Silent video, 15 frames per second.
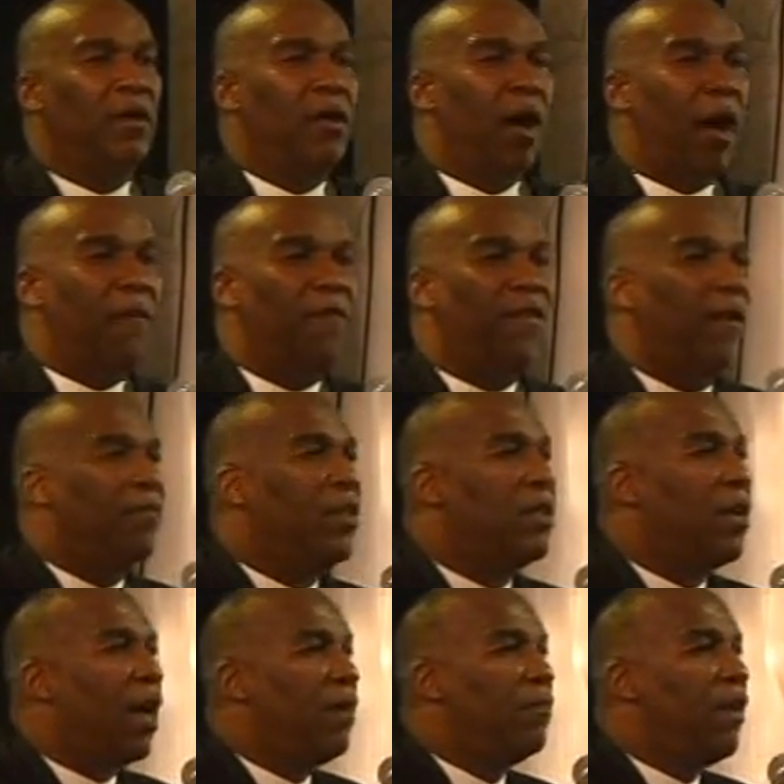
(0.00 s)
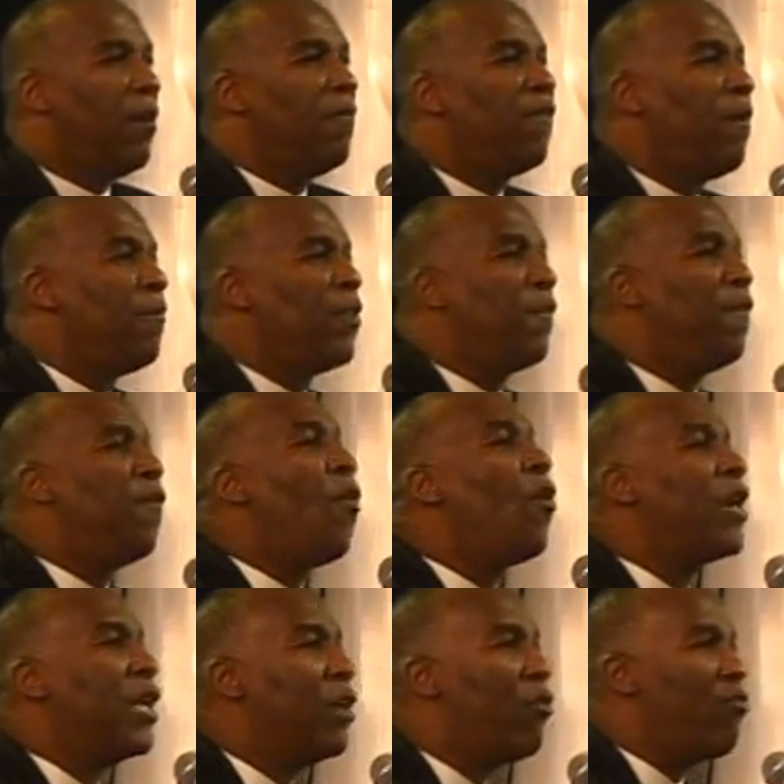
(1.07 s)
I'm from the
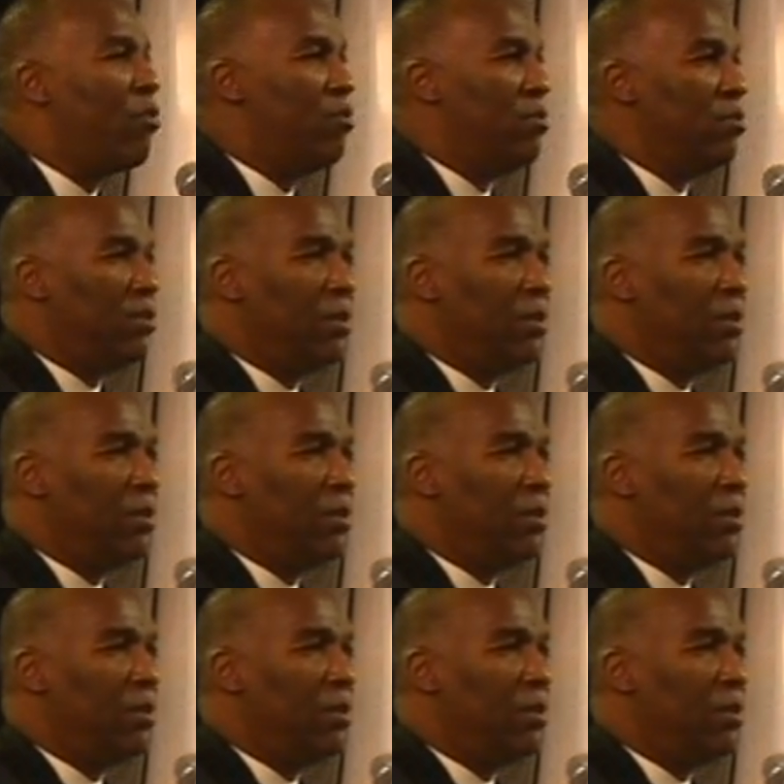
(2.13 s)
40 crew.